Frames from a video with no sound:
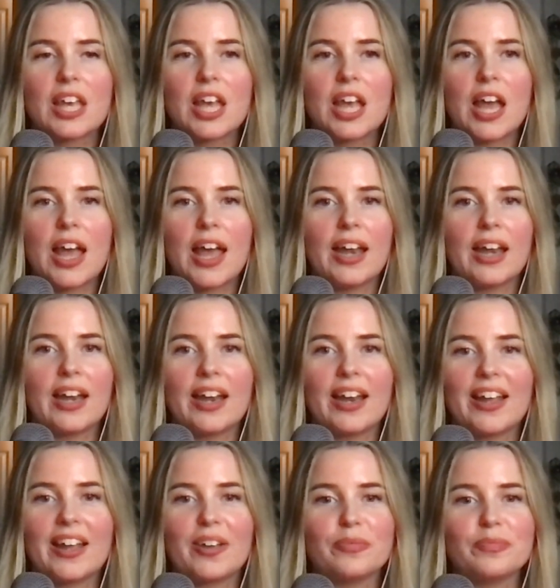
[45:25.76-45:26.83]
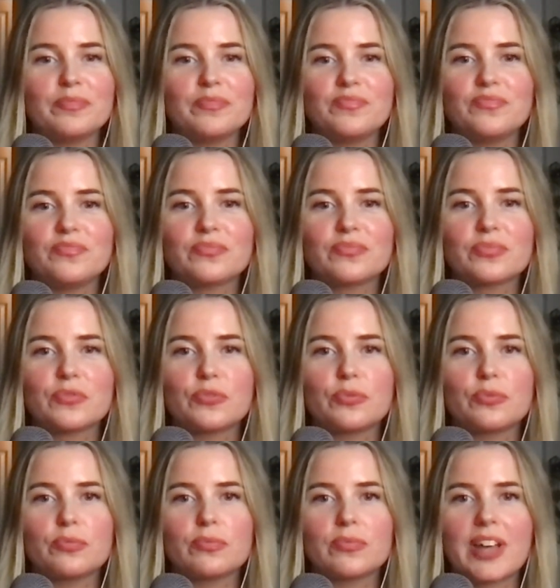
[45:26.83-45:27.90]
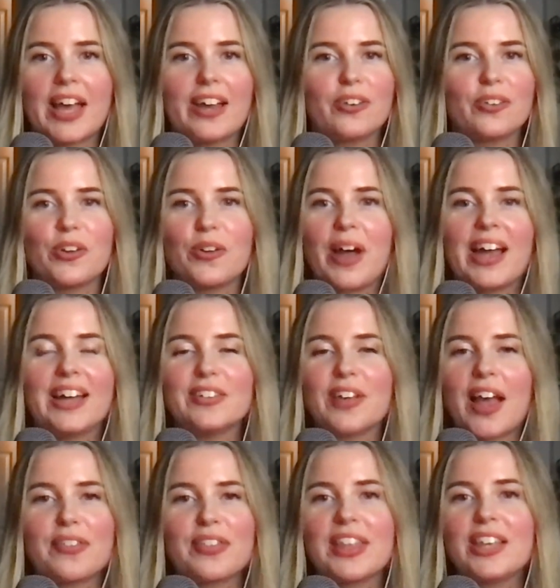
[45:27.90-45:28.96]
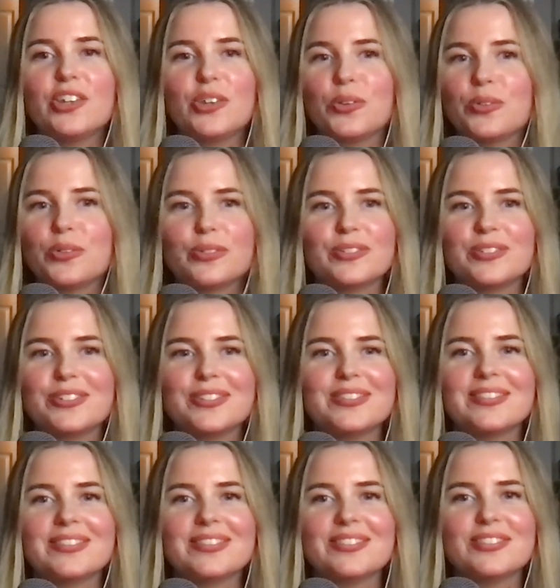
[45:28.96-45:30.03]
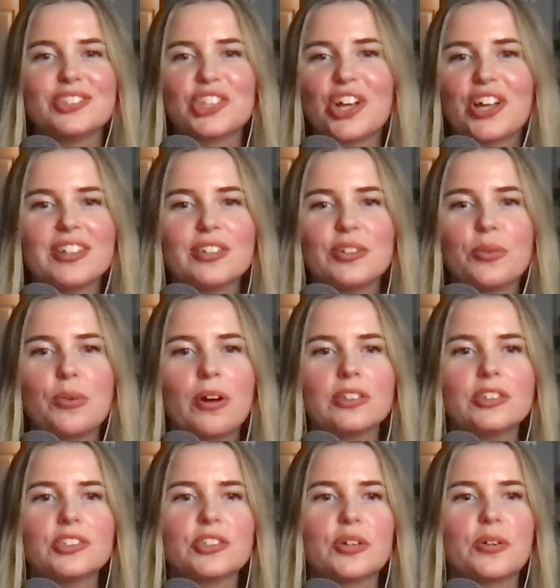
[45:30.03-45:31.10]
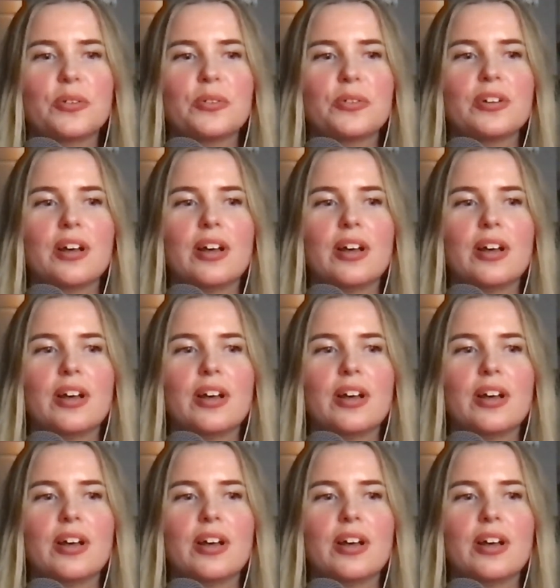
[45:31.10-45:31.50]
And I don't know, I think you, John, you are so